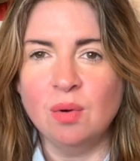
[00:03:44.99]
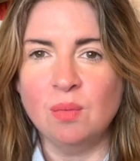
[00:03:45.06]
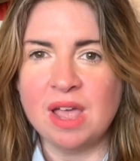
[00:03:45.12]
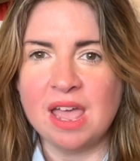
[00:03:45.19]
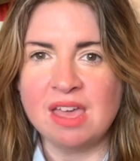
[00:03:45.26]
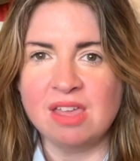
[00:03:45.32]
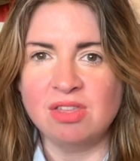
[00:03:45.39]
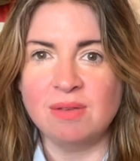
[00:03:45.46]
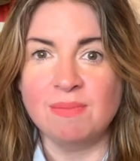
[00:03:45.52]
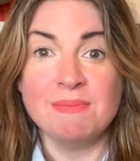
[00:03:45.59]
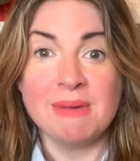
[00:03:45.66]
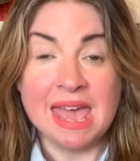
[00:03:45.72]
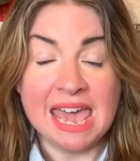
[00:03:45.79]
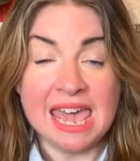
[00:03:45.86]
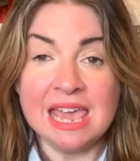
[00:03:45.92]
with
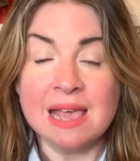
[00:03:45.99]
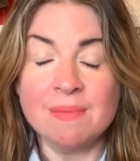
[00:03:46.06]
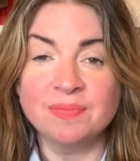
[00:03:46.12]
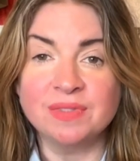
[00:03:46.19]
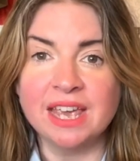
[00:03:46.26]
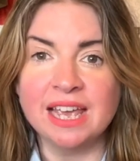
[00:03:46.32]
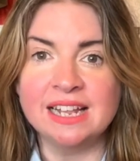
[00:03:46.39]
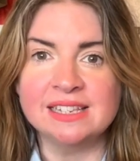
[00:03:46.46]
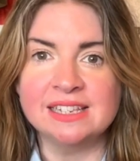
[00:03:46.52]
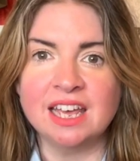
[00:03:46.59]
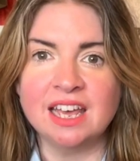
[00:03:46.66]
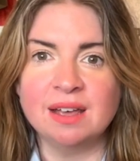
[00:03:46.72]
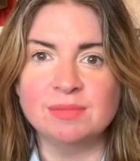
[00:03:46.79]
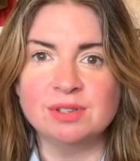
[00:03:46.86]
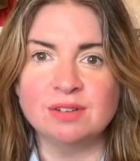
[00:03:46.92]
me in
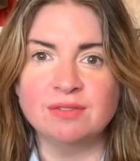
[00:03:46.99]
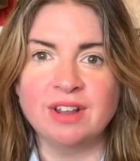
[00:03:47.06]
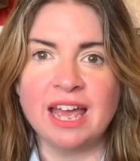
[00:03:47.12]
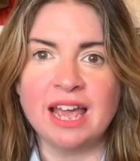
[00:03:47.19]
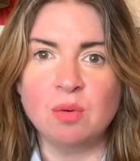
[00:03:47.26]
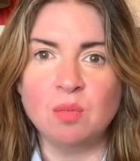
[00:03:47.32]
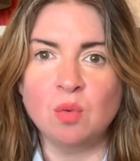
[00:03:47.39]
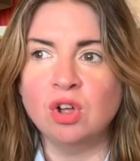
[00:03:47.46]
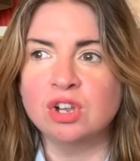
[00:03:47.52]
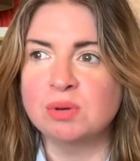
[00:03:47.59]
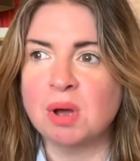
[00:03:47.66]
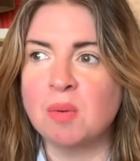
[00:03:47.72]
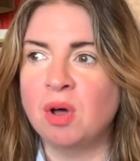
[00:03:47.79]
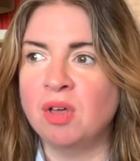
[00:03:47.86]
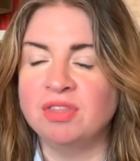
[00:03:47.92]
terms of like, what
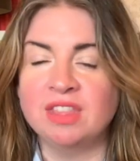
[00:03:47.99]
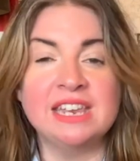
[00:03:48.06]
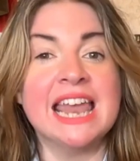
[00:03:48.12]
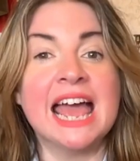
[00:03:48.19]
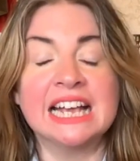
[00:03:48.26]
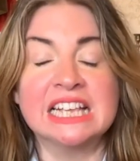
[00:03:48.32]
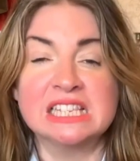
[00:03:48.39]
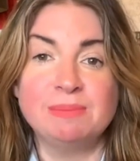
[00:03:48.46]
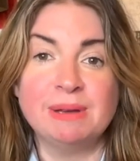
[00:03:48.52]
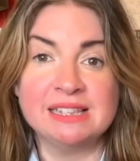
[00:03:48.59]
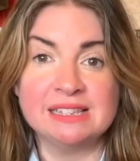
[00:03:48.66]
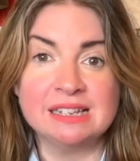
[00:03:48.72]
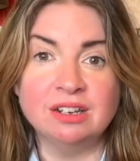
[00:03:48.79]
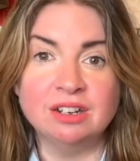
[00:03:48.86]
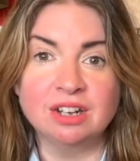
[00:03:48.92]
do I want the next
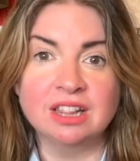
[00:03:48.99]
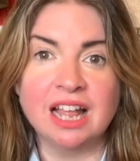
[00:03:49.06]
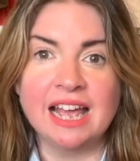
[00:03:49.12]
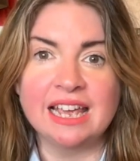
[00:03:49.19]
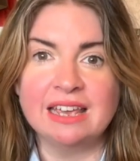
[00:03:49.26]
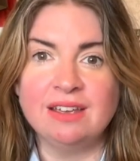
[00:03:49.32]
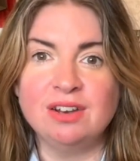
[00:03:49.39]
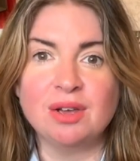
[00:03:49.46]
bit to look like?